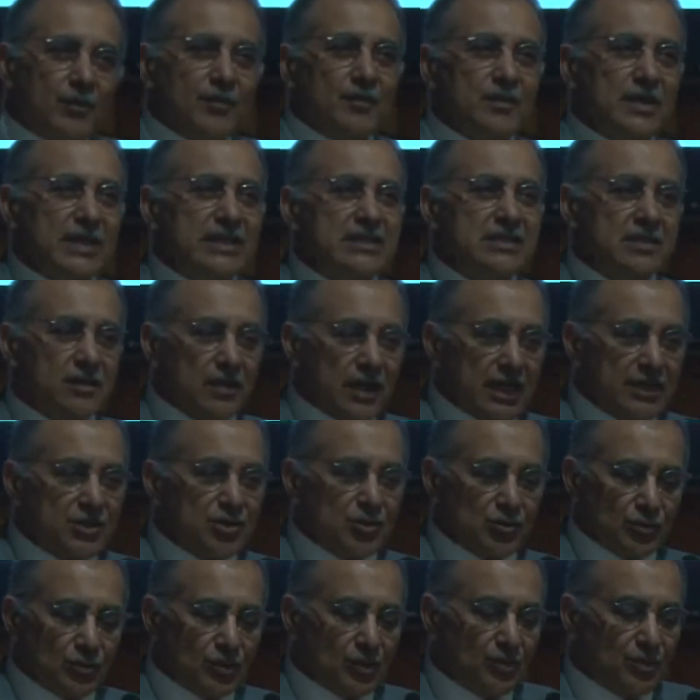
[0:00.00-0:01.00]

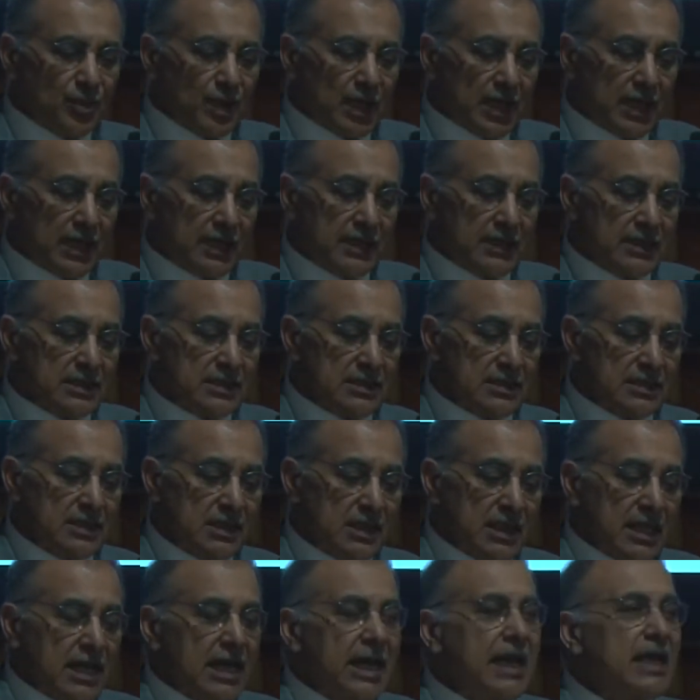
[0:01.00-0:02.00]
intellectual bias,
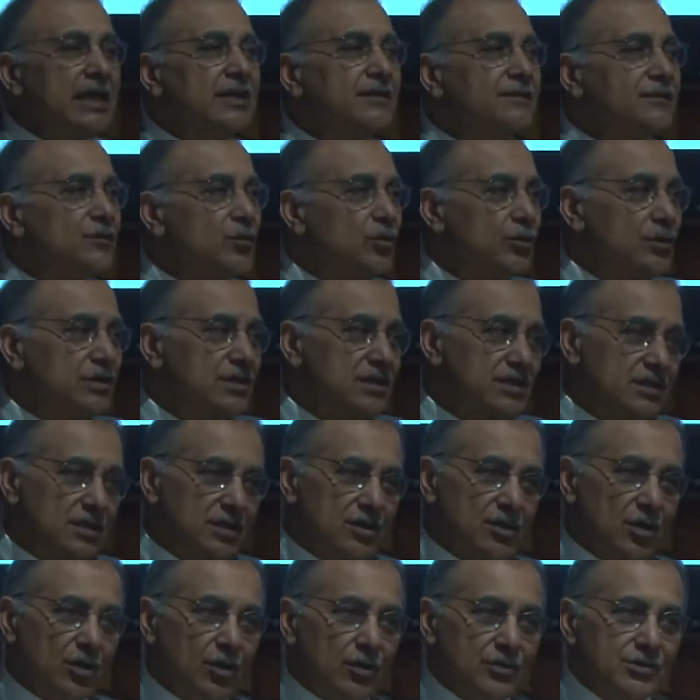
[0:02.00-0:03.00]
and of course the
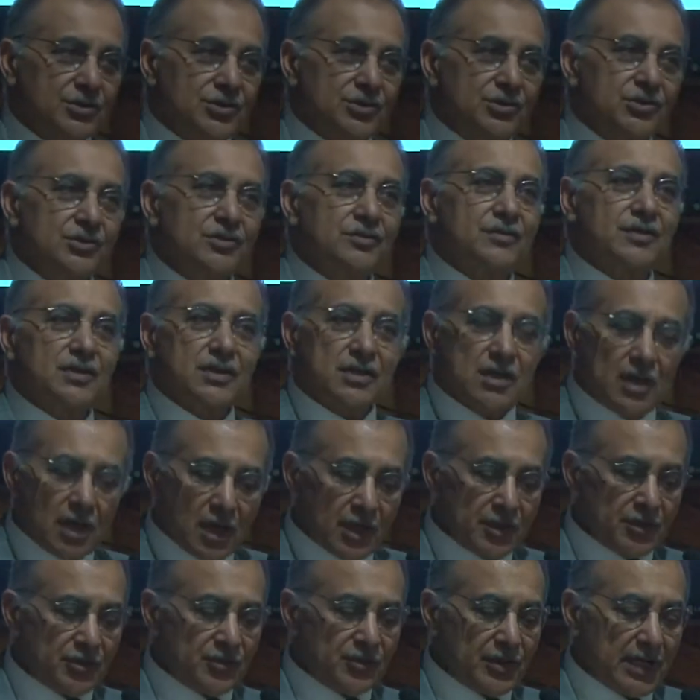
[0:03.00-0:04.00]
culture, the
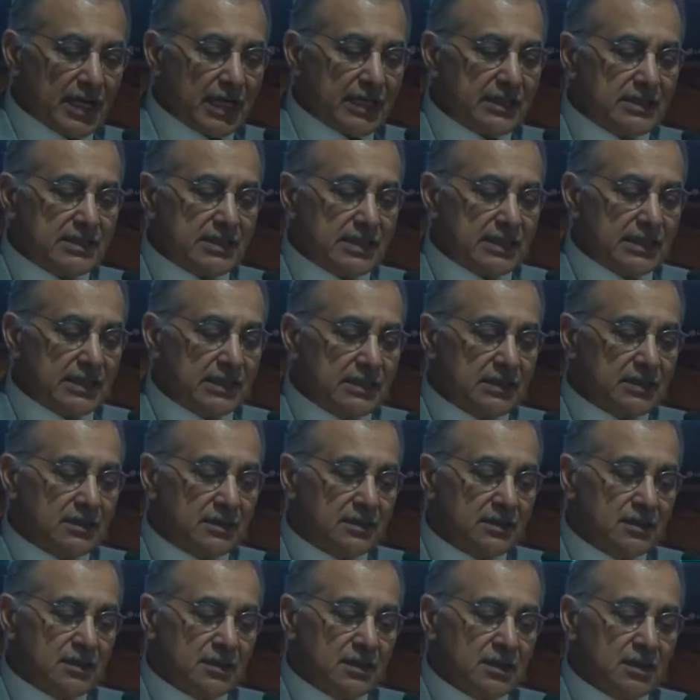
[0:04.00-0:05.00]
contracting,
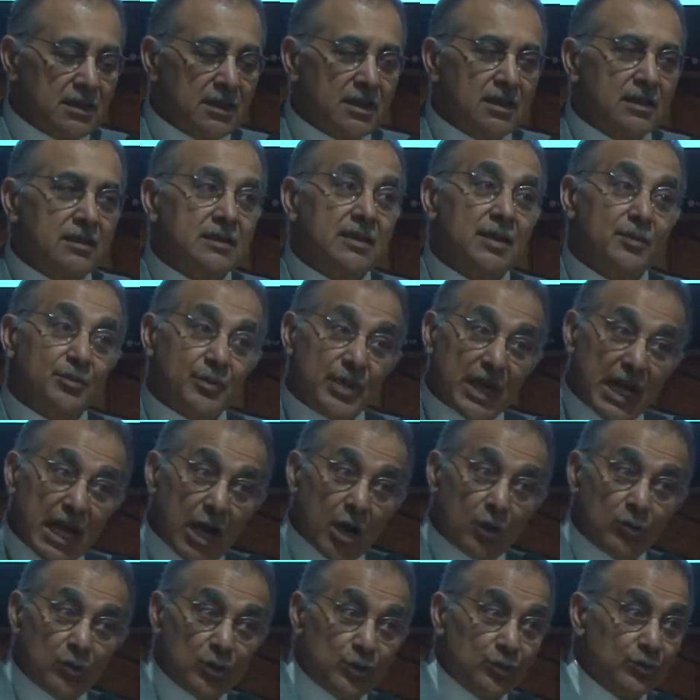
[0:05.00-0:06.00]
the
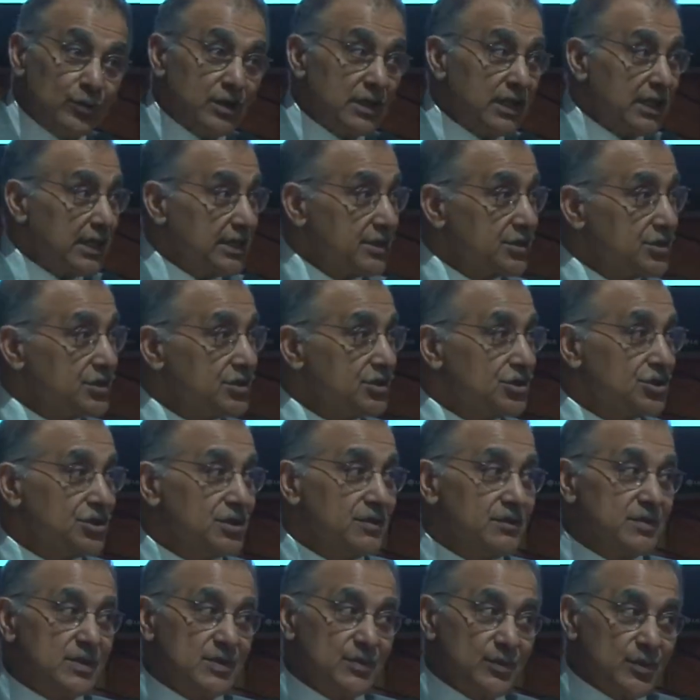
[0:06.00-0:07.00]
power
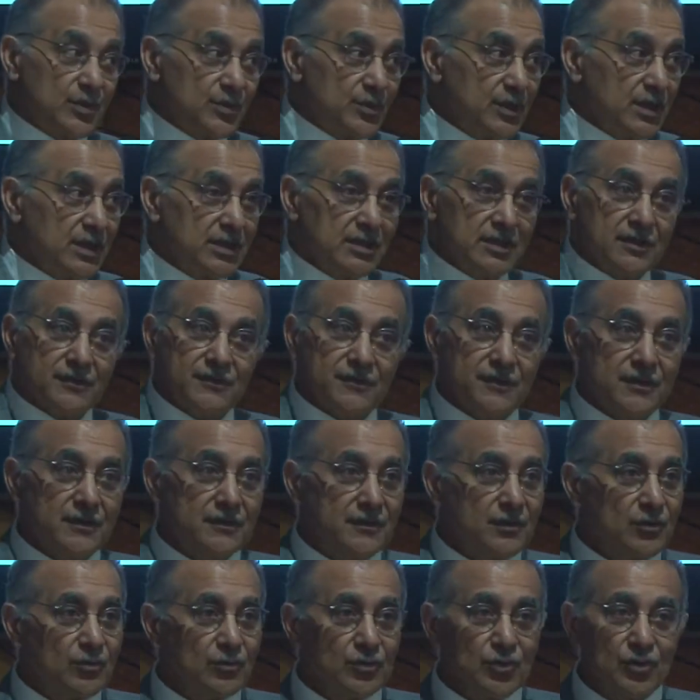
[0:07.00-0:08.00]
relationships between different
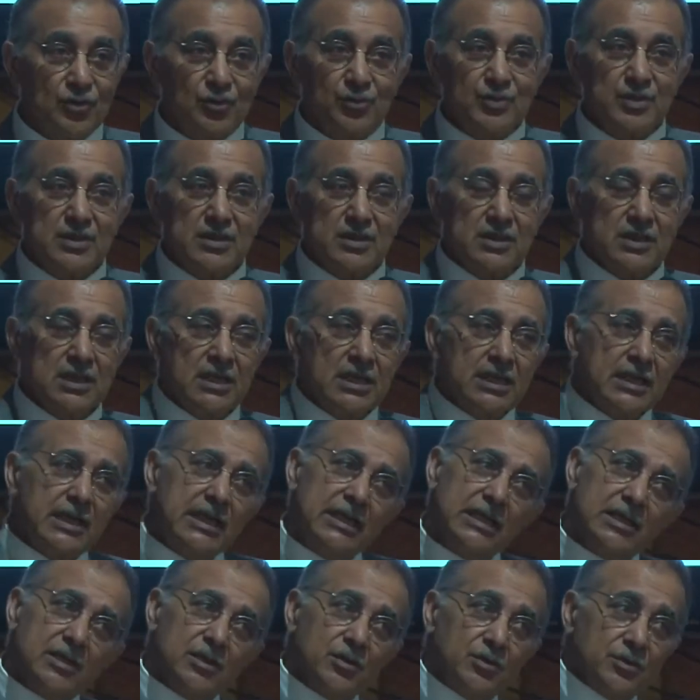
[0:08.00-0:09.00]
groups,
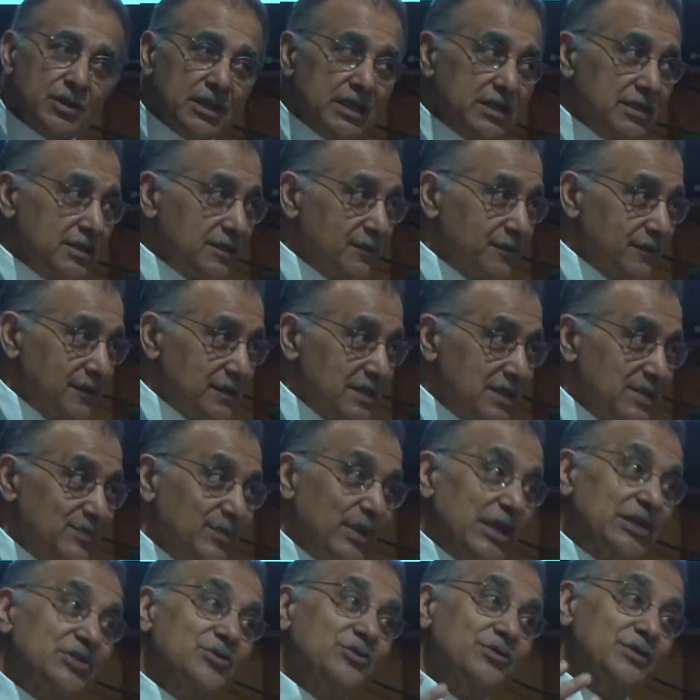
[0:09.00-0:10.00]
including different
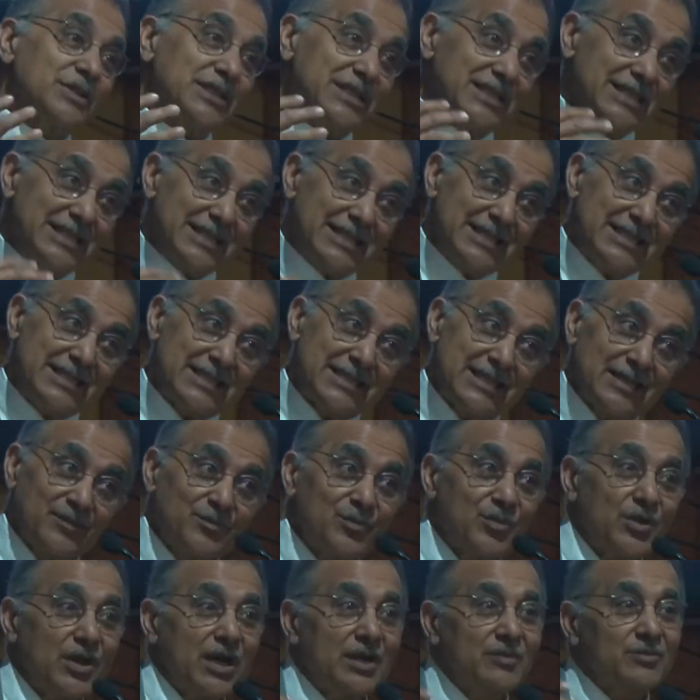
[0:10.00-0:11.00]
specialties and
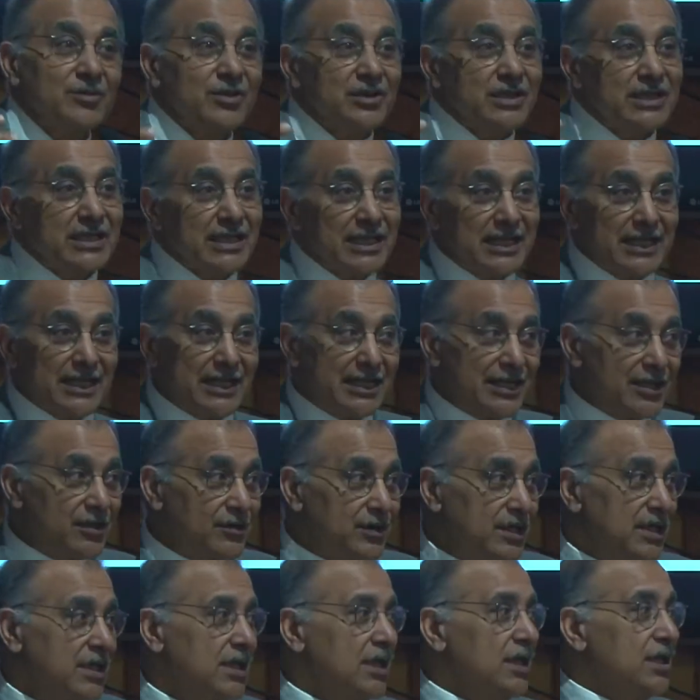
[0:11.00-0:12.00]
primary care
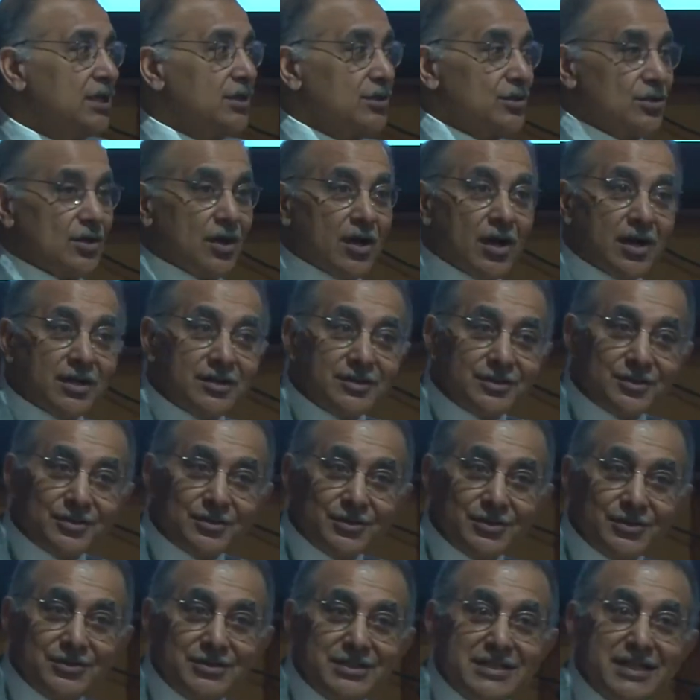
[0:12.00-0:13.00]
and
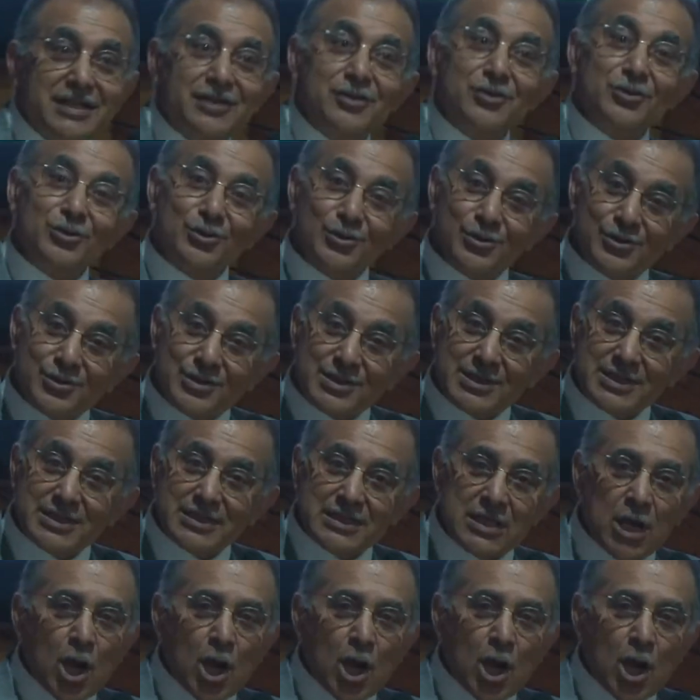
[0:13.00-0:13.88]
doctors and nurses.